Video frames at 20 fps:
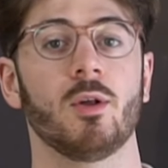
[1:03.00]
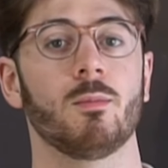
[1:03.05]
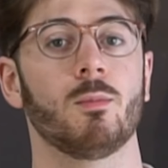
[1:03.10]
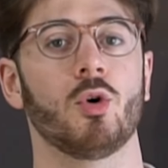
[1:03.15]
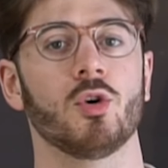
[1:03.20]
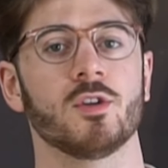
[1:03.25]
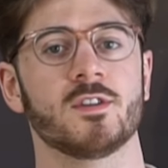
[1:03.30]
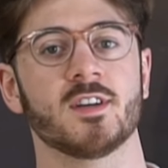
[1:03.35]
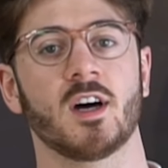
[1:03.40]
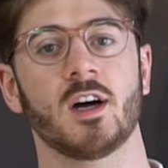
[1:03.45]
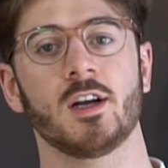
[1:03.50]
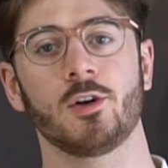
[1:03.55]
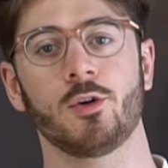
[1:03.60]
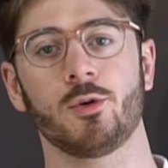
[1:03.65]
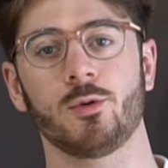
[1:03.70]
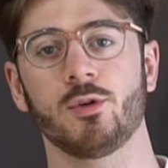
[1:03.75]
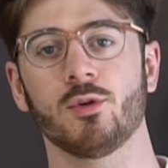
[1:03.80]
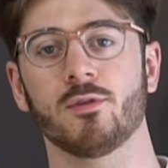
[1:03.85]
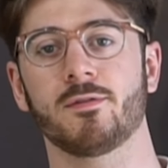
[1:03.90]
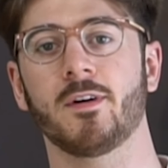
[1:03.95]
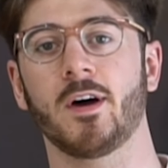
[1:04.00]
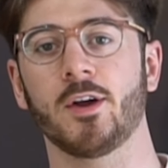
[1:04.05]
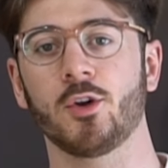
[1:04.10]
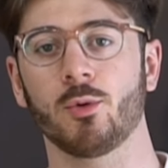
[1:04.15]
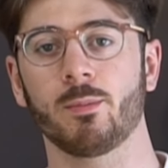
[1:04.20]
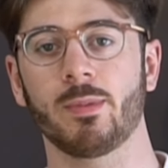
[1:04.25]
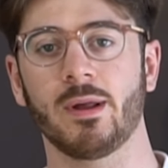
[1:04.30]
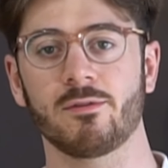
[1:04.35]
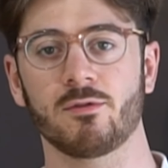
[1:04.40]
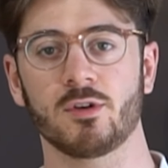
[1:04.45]
the more dilute your
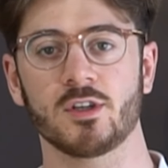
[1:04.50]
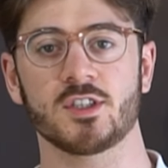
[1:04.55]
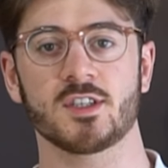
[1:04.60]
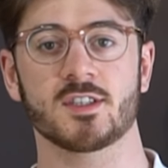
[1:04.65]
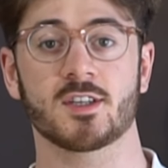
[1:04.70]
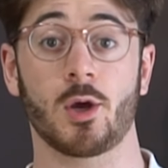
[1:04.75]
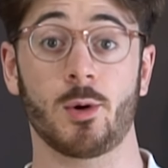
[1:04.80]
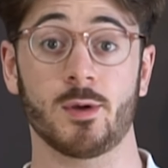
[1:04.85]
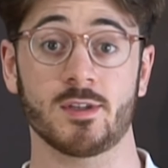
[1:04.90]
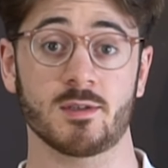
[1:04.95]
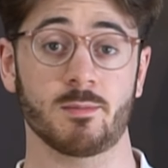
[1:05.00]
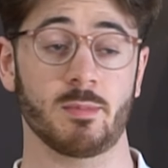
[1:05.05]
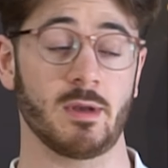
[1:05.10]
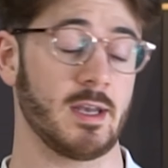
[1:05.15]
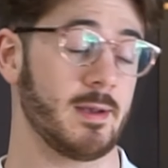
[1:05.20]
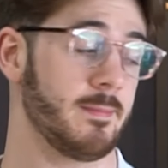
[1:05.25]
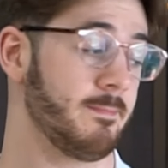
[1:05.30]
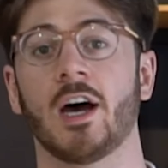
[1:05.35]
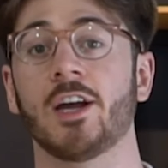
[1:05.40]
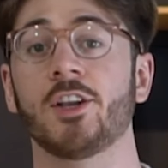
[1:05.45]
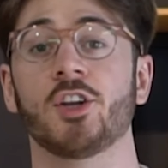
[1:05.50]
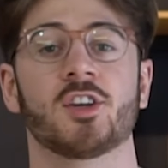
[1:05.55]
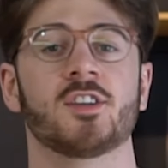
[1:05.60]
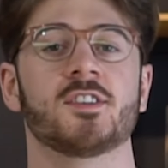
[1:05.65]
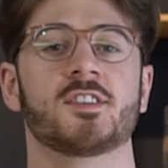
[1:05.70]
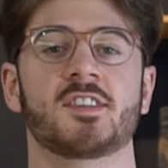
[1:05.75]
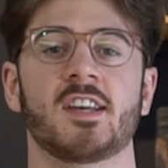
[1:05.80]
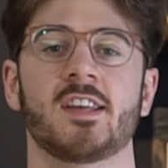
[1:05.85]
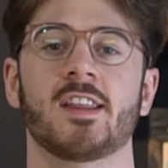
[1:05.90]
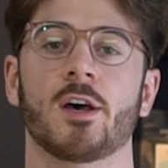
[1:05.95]
final beverage is going to be. And you
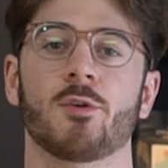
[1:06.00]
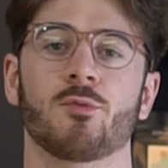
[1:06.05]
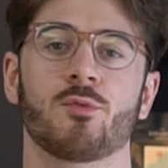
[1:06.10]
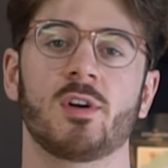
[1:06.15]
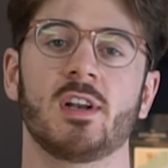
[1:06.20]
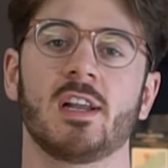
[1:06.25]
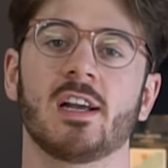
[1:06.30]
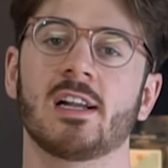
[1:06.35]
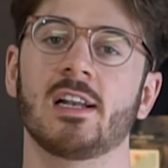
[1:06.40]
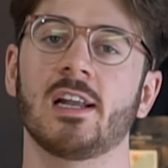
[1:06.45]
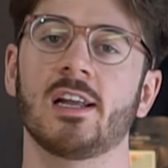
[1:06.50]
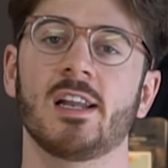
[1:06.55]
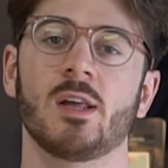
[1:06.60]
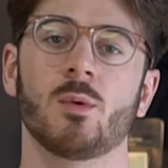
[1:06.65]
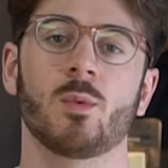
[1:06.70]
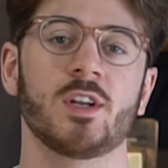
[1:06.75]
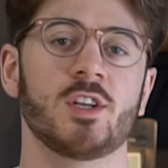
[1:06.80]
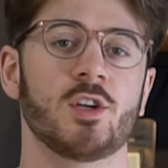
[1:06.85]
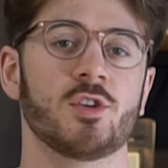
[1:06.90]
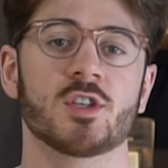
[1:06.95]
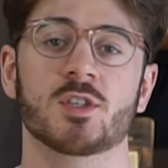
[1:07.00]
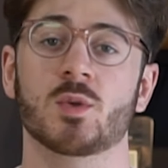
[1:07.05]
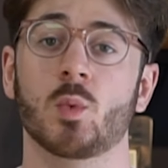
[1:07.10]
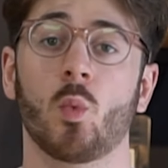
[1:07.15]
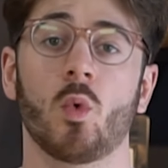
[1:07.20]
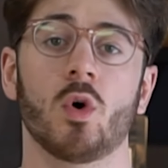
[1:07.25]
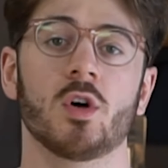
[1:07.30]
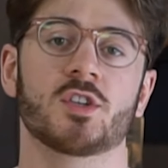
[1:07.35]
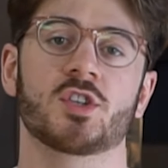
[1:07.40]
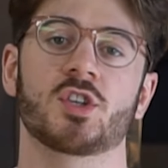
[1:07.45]
can see that really clearly when you just
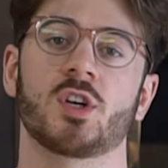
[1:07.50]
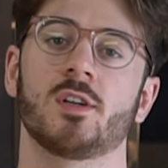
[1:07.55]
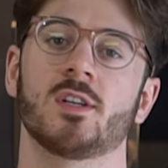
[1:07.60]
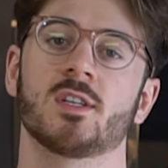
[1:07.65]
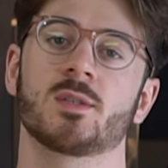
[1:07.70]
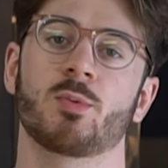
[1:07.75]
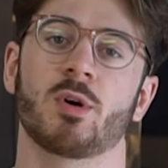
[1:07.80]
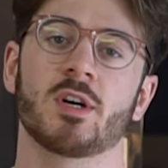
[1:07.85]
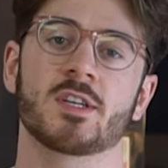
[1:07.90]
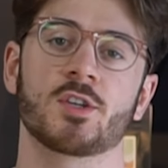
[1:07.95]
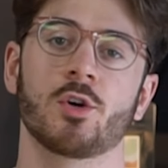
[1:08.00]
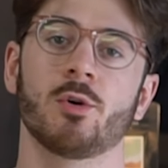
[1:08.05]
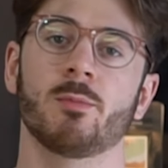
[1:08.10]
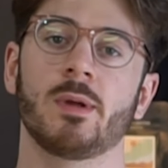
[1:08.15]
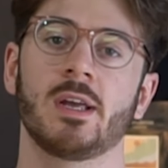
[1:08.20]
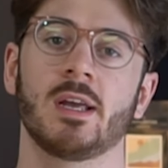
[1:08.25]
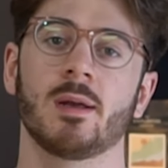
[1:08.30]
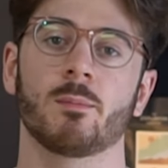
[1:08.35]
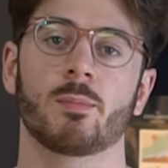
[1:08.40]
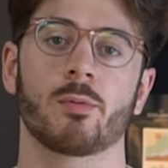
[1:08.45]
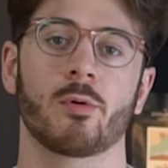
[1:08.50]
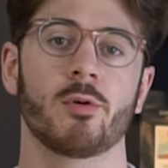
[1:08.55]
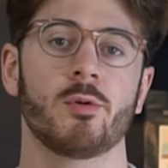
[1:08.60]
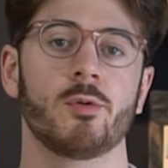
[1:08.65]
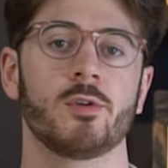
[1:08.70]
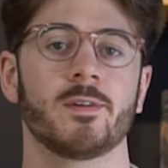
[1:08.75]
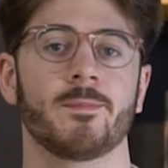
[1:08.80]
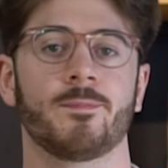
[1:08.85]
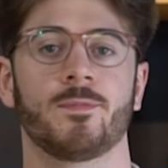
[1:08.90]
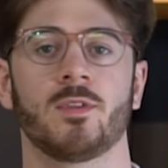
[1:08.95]
watch an espresso being brewed.